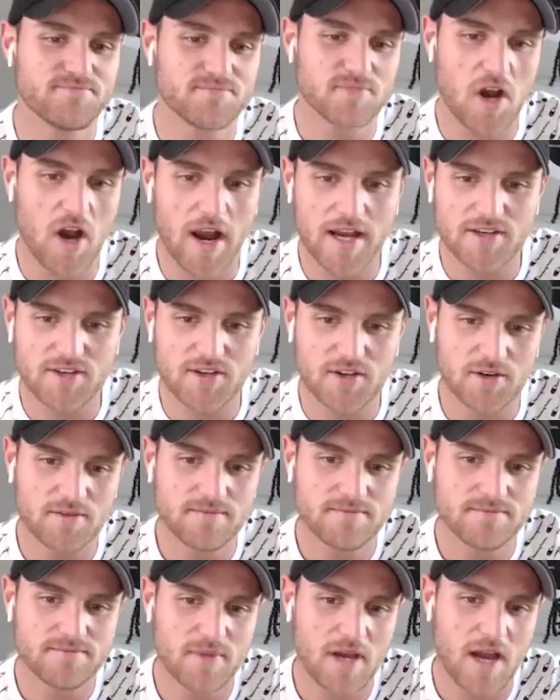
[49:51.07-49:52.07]
All right,
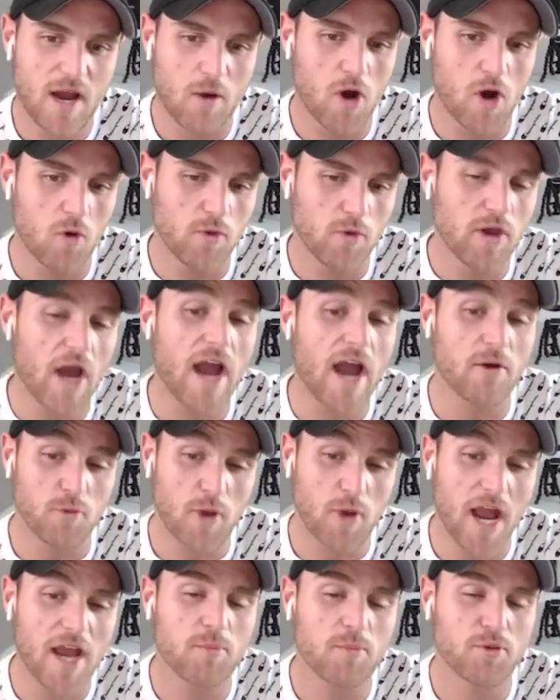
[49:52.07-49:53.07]
dude. Well, we I,
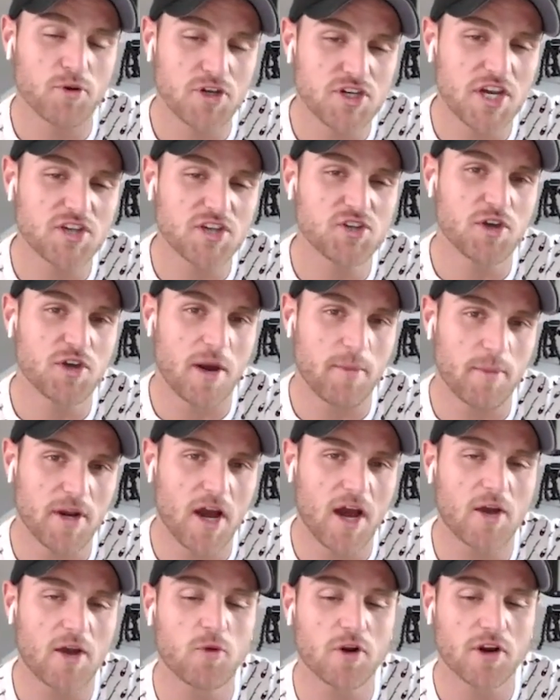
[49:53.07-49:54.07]
I appreciate you coming
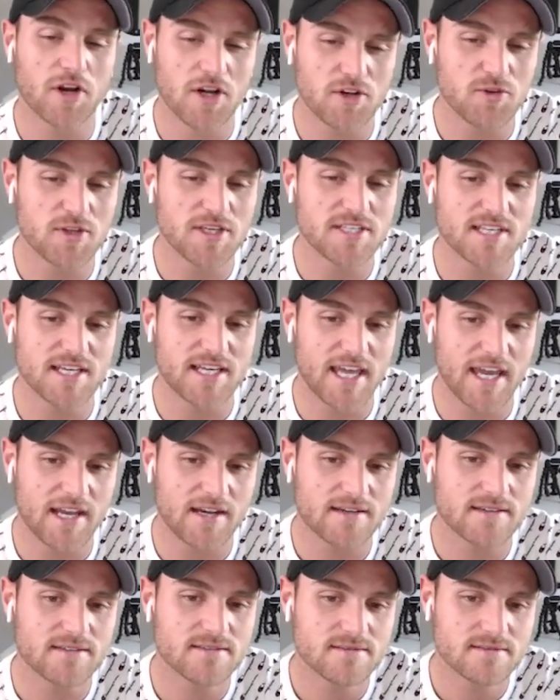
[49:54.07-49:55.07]
on. We're gonna do this
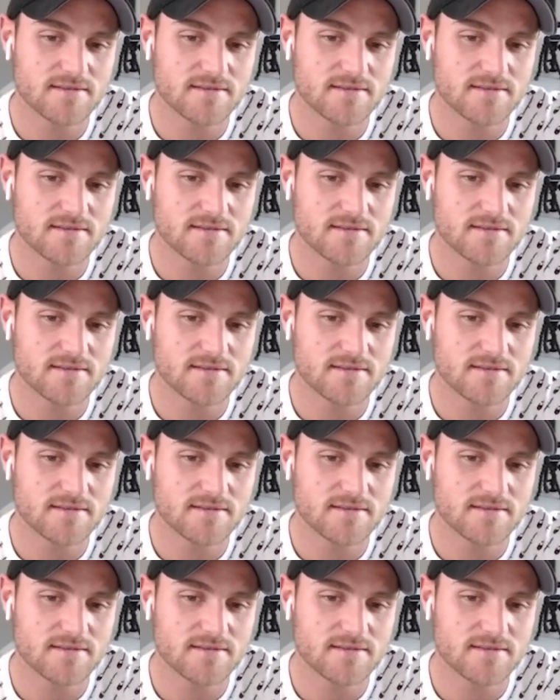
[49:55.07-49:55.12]
again.